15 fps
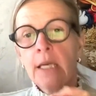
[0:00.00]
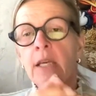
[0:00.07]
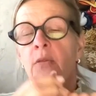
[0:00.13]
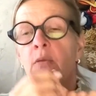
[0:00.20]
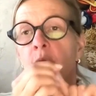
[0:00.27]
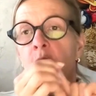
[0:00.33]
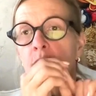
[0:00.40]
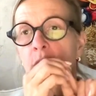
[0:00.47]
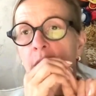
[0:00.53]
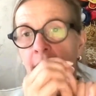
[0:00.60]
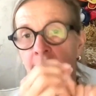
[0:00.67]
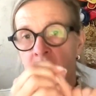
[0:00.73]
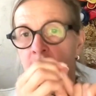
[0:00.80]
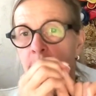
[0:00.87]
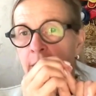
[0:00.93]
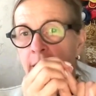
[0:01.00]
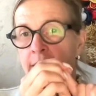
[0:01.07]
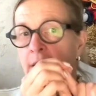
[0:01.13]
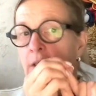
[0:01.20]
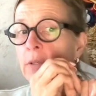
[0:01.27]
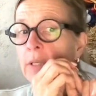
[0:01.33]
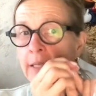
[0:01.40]
If you want to have
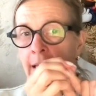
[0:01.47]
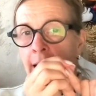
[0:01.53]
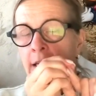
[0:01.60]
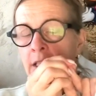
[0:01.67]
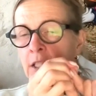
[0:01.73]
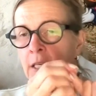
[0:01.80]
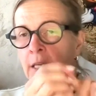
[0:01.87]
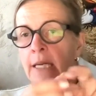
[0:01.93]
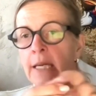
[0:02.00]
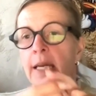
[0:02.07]
stability, you need cash.